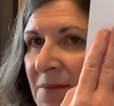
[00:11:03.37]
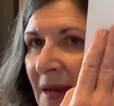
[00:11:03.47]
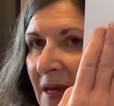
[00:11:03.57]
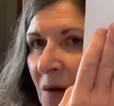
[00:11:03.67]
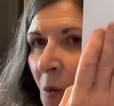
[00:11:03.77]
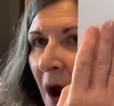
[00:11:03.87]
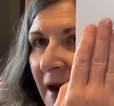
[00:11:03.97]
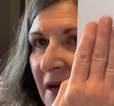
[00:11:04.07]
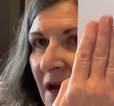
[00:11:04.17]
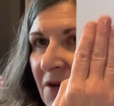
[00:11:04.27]
to make it
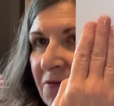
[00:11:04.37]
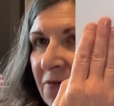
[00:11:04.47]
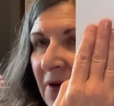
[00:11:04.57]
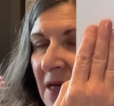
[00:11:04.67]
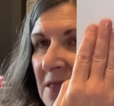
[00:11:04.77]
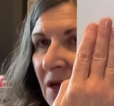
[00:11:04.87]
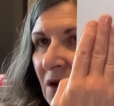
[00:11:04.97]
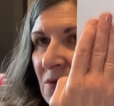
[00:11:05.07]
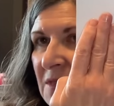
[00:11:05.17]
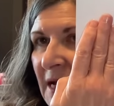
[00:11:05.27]
wide enough as it
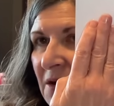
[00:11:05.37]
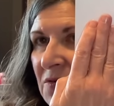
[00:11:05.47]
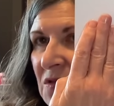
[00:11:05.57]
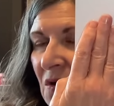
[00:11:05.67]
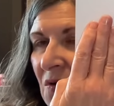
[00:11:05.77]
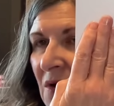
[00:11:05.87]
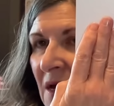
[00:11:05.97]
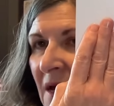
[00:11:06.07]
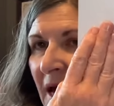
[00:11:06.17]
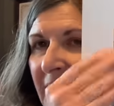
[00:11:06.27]
goes down. So
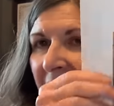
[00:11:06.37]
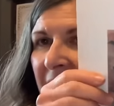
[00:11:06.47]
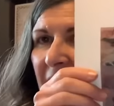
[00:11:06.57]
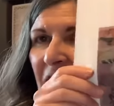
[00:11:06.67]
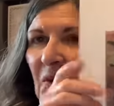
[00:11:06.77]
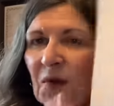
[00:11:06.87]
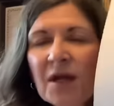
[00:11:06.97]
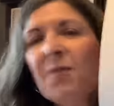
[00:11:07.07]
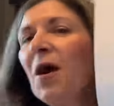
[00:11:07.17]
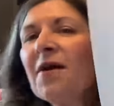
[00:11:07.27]
again, another work
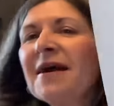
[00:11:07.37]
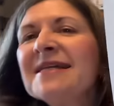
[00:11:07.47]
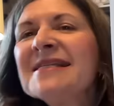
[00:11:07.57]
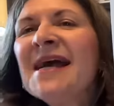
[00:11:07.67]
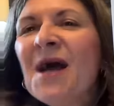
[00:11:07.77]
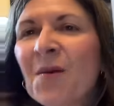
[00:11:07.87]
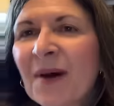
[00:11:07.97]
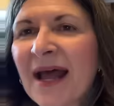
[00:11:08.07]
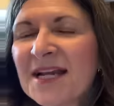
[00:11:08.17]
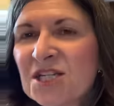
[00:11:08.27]
in progress,
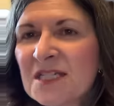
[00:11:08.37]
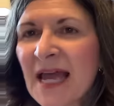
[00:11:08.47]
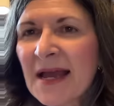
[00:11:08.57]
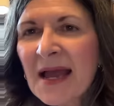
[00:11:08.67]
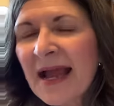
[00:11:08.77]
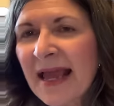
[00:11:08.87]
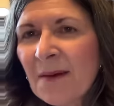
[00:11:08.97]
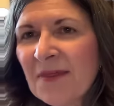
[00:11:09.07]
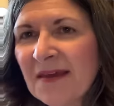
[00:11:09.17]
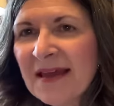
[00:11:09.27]
but I just, I
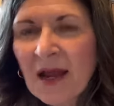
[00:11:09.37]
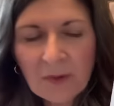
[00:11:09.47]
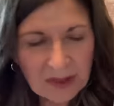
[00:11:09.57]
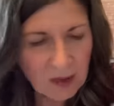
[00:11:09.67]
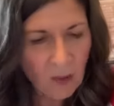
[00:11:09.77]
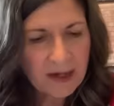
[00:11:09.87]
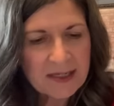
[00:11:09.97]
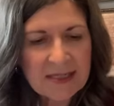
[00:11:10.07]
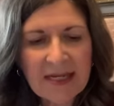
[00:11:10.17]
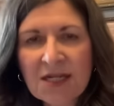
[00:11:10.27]
kept thinking I really want to
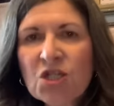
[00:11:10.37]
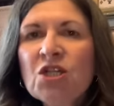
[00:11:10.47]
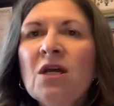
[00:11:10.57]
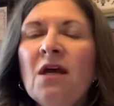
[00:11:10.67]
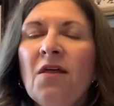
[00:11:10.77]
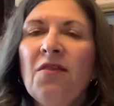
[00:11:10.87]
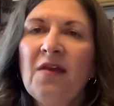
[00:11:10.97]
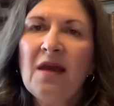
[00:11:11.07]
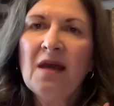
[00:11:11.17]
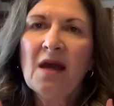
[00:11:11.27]
stitch
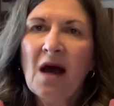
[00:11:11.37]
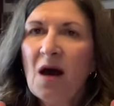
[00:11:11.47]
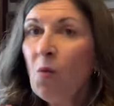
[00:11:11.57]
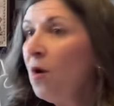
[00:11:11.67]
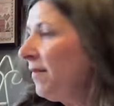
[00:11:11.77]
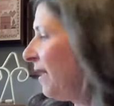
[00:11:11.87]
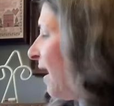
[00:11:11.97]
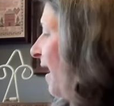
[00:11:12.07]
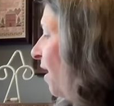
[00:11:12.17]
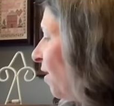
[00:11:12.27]
the uh, woman.
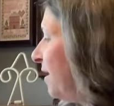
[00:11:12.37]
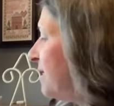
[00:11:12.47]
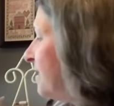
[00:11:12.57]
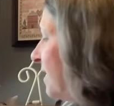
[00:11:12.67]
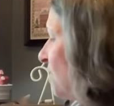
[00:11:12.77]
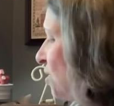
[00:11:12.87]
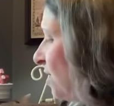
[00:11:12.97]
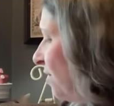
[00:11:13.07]
I had already stitched